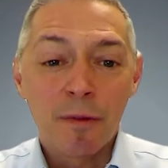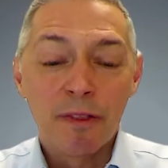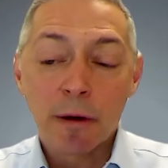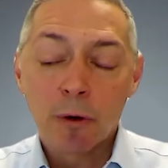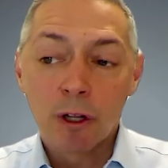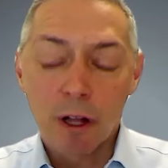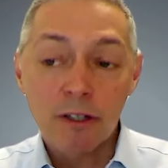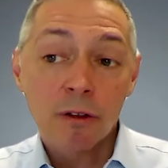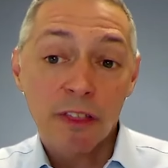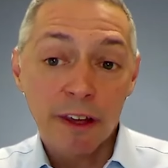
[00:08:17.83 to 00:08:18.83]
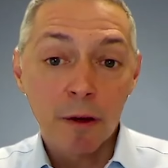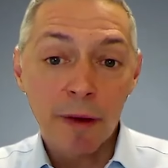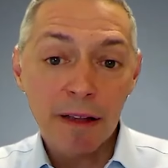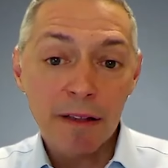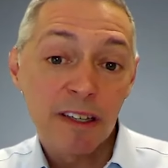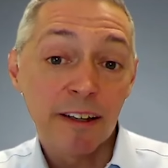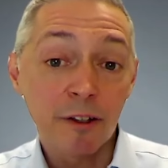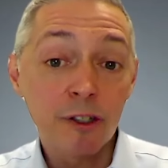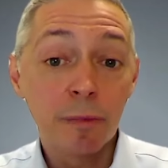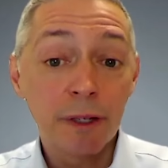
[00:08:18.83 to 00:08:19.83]
They will also think about
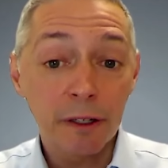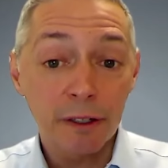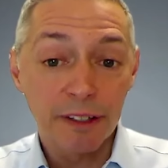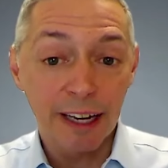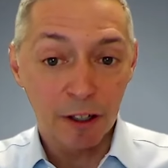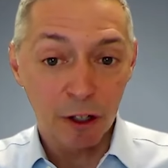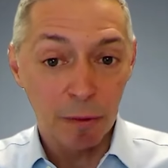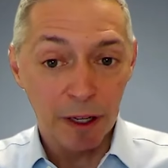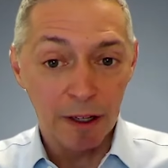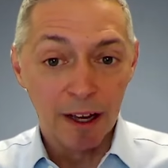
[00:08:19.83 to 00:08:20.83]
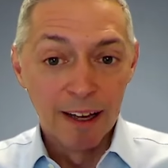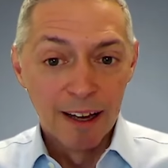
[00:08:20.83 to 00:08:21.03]
skills build that could be